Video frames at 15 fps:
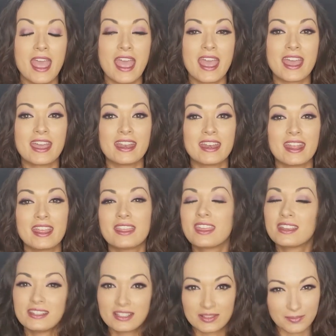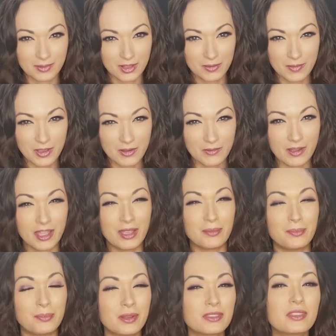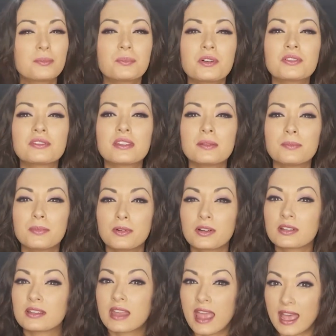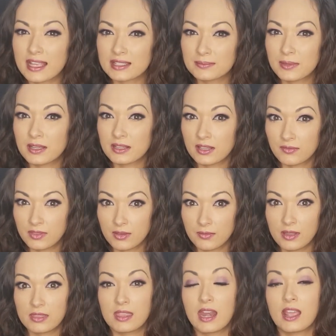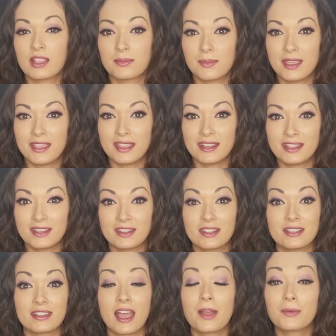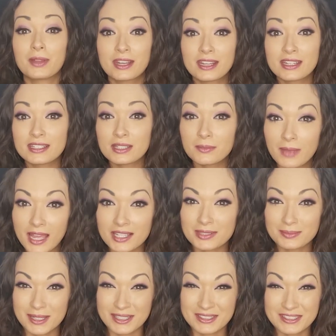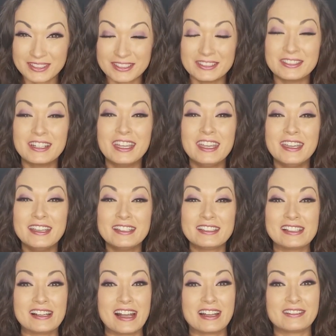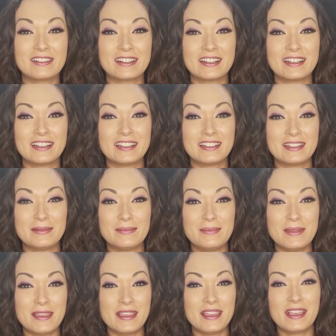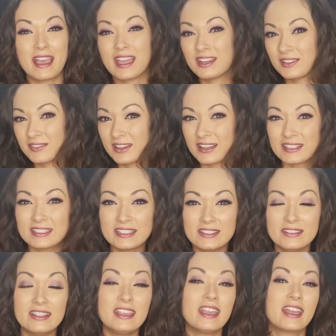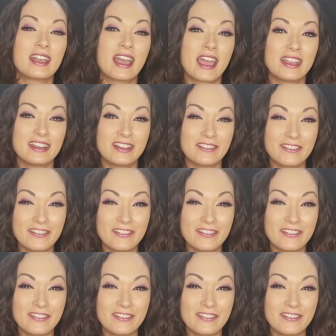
and they just blow me away. But the most important aspect of the one that I was making here is I wanted it to match my crew. So I wanted it to be kind of cartoony and kind of